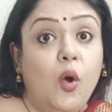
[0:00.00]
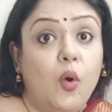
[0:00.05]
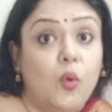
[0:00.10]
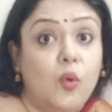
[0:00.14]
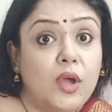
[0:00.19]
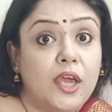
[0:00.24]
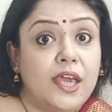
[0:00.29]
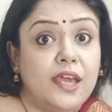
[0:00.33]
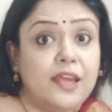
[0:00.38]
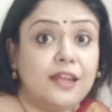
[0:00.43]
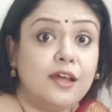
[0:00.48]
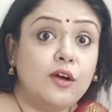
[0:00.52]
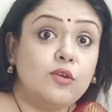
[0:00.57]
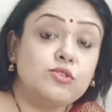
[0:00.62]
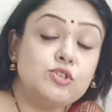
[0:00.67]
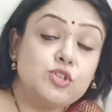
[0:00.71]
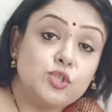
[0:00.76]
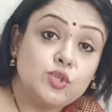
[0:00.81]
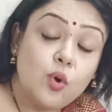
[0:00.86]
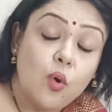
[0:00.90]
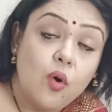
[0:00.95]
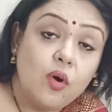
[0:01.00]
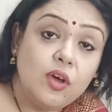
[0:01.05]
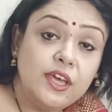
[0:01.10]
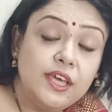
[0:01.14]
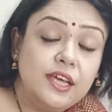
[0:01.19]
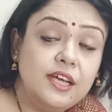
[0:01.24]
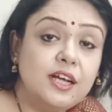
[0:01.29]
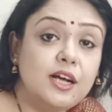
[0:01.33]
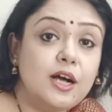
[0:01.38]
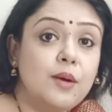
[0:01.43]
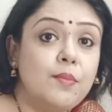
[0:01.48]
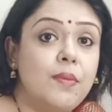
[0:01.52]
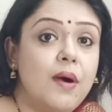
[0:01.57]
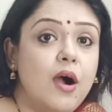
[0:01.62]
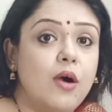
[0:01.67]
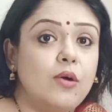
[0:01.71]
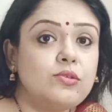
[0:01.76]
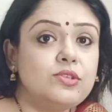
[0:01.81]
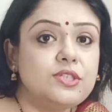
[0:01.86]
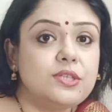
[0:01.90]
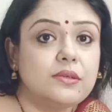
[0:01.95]
Okay, now talking
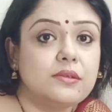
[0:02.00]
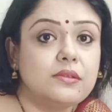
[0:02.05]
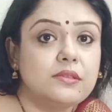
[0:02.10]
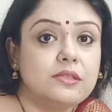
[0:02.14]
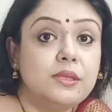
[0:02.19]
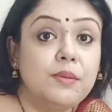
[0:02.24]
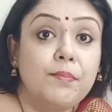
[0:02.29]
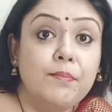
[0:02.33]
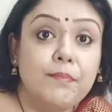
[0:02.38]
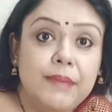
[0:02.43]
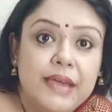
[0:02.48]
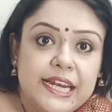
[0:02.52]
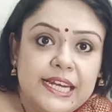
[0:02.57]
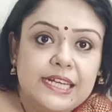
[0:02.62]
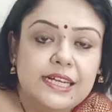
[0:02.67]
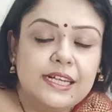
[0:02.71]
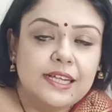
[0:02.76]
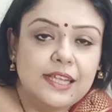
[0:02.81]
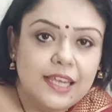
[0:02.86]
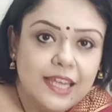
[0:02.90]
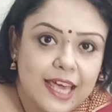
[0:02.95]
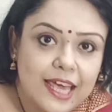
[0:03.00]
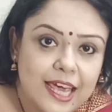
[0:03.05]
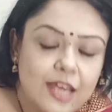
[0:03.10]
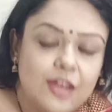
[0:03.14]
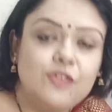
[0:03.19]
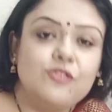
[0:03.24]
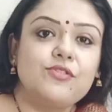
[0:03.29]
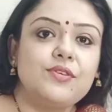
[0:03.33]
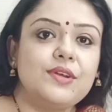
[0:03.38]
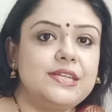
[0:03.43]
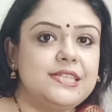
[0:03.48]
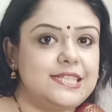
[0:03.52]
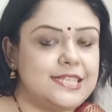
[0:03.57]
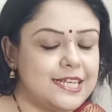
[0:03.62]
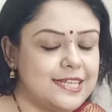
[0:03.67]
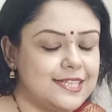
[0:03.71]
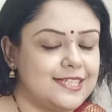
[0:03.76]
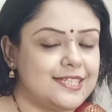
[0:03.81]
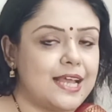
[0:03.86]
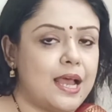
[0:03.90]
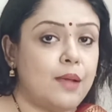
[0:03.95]
about the medical entrance
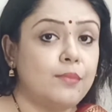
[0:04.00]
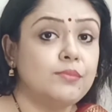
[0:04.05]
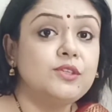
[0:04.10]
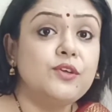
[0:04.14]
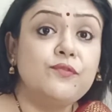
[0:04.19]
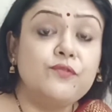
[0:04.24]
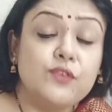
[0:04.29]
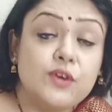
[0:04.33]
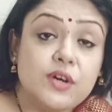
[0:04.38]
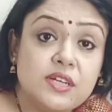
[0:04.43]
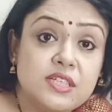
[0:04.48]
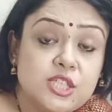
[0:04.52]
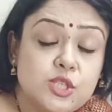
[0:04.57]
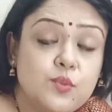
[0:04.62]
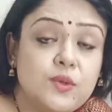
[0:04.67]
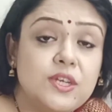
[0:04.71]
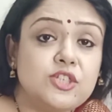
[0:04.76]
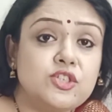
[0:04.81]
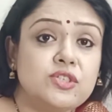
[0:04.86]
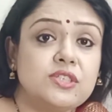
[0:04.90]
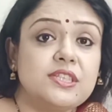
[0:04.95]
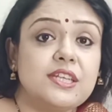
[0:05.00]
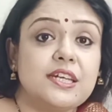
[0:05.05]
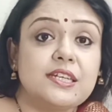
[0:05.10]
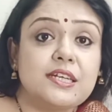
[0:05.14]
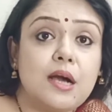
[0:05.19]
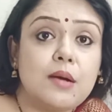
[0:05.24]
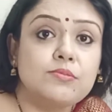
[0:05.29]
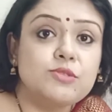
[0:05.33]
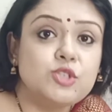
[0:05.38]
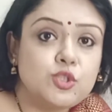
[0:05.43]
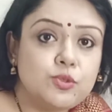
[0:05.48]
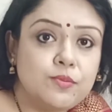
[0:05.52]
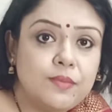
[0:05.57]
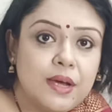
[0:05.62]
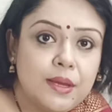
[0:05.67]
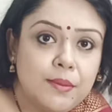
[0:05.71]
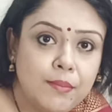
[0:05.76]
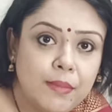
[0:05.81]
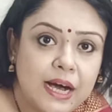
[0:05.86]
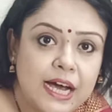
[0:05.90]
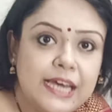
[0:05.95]
exam, the first question that comes to
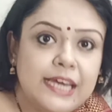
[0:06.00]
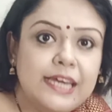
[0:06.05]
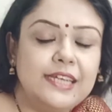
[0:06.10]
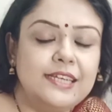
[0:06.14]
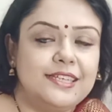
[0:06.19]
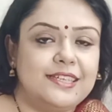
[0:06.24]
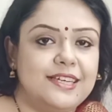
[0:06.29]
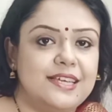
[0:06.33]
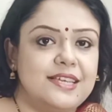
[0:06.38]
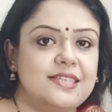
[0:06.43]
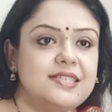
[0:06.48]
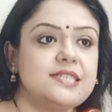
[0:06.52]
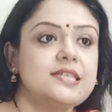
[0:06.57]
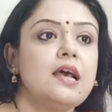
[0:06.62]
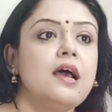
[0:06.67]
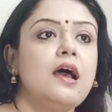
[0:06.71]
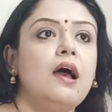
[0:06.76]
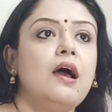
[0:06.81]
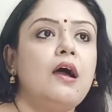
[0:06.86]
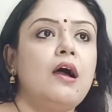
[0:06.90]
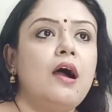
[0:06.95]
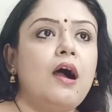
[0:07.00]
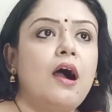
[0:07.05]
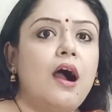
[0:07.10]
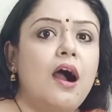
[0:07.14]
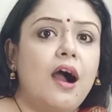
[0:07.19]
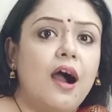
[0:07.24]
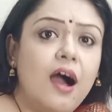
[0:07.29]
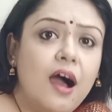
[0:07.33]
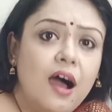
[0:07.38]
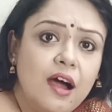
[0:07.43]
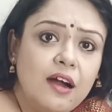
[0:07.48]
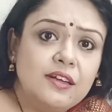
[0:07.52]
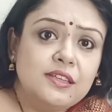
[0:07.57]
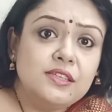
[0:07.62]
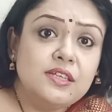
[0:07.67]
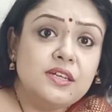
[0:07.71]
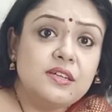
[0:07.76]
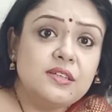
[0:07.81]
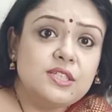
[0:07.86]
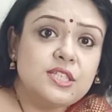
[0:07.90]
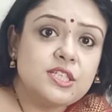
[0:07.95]
my mind is, are
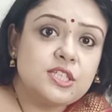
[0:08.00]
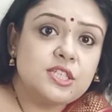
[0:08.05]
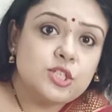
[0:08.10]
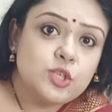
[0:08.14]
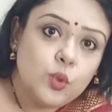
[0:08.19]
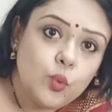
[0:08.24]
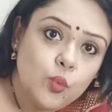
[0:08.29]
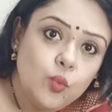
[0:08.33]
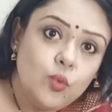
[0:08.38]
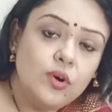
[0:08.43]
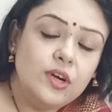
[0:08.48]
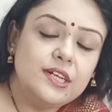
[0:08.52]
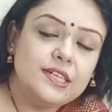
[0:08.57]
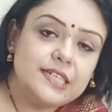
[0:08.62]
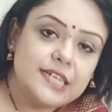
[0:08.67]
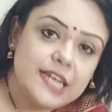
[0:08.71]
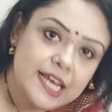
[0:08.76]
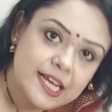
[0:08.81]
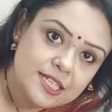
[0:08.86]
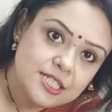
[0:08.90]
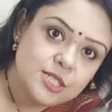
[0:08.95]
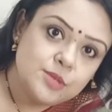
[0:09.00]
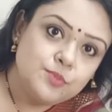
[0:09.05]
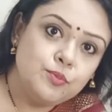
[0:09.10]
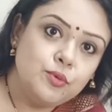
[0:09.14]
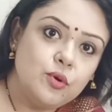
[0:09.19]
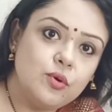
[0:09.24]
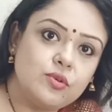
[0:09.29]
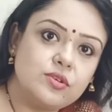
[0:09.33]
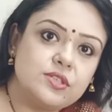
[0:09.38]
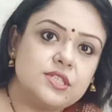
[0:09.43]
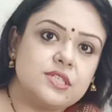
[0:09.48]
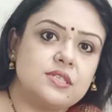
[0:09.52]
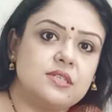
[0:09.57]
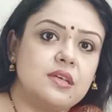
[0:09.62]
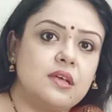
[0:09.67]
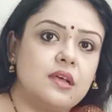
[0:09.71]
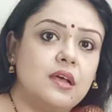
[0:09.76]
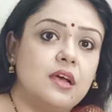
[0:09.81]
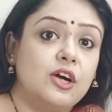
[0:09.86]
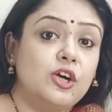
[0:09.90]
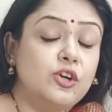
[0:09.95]
the school
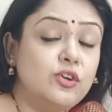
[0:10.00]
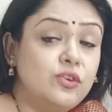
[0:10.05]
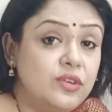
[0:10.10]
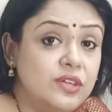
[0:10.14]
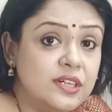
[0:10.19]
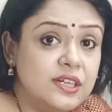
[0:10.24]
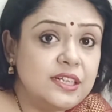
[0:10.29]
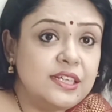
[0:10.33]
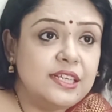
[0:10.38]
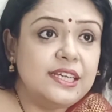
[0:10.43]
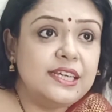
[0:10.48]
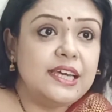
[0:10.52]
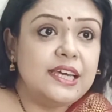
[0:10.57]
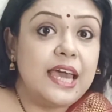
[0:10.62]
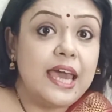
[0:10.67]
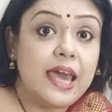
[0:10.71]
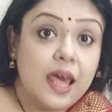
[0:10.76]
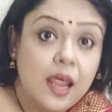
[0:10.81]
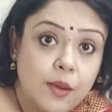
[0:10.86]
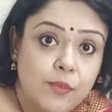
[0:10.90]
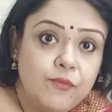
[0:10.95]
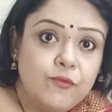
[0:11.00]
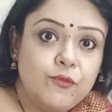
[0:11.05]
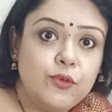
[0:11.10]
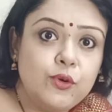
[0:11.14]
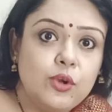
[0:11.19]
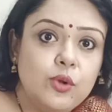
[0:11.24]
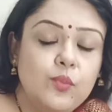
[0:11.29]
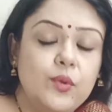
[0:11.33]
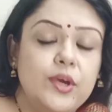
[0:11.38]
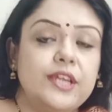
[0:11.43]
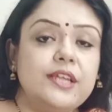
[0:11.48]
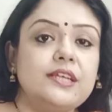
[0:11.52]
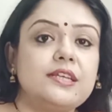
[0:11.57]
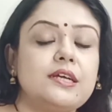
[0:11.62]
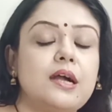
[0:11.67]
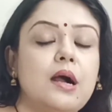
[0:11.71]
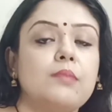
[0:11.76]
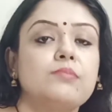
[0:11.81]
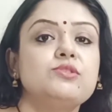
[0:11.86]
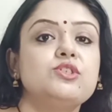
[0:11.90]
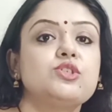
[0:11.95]
textbooks really helpful when it
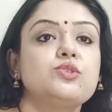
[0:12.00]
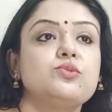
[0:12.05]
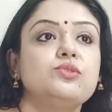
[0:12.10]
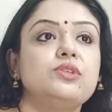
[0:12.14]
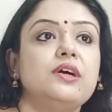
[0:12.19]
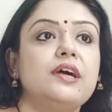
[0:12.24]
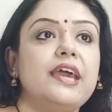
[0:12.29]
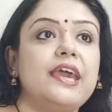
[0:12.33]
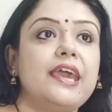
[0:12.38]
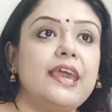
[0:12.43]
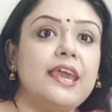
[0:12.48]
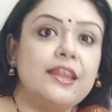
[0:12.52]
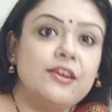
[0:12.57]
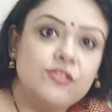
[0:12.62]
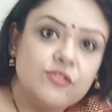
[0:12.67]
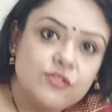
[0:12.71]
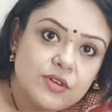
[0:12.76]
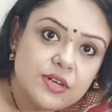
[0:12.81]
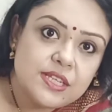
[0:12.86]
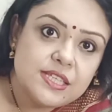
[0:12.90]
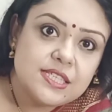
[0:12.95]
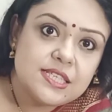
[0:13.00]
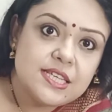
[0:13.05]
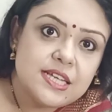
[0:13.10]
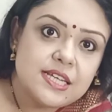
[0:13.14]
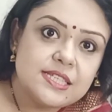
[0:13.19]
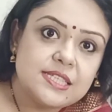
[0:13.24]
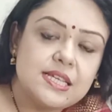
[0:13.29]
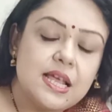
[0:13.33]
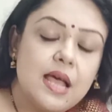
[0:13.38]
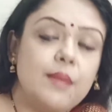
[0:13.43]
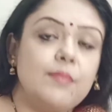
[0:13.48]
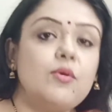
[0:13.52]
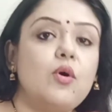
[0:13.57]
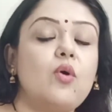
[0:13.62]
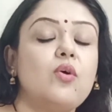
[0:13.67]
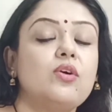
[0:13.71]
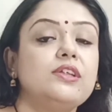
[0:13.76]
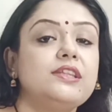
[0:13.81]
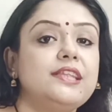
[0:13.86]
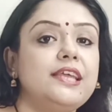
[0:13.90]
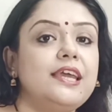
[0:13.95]
comes to the entrance exam,
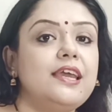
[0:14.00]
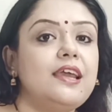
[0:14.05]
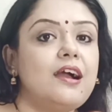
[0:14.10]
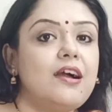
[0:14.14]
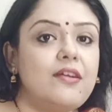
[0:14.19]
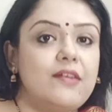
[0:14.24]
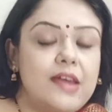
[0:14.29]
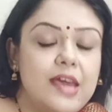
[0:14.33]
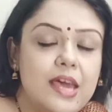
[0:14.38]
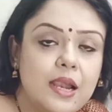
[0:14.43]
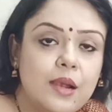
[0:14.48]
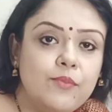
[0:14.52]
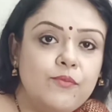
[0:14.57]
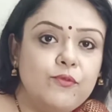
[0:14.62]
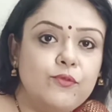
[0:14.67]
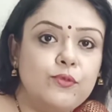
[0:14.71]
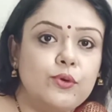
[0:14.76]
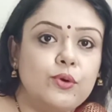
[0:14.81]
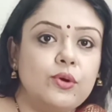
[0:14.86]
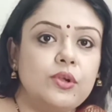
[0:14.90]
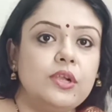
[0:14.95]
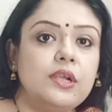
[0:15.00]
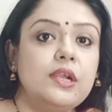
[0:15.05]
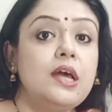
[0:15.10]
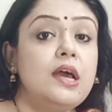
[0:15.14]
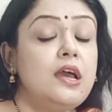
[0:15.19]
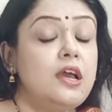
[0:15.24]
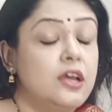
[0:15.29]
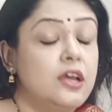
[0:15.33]
or they are helpful,